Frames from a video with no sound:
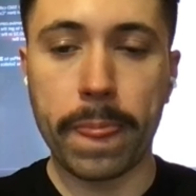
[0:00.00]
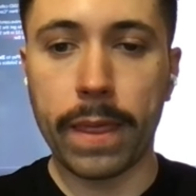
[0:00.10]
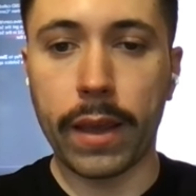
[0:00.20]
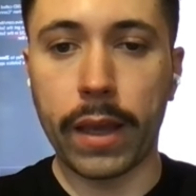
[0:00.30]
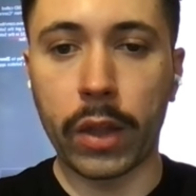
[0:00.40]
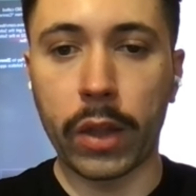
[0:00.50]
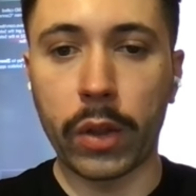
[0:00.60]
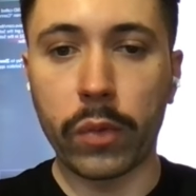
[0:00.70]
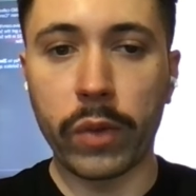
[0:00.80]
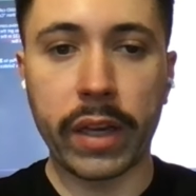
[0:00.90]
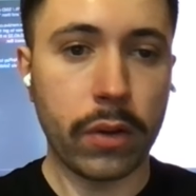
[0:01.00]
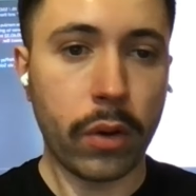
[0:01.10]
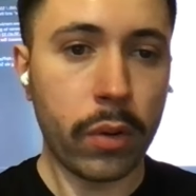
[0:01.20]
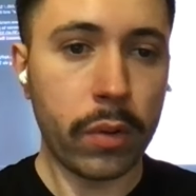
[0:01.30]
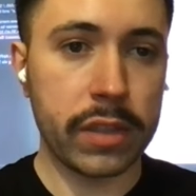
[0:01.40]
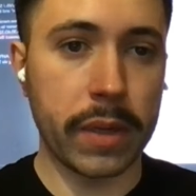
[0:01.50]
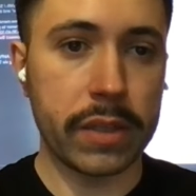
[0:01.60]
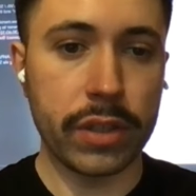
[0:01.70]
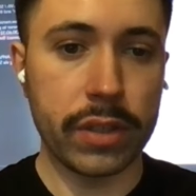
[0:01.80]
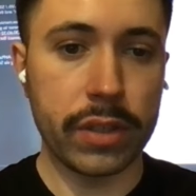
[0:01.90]
and we cut all these
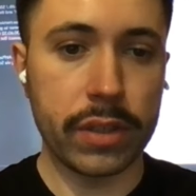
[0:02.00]
messages.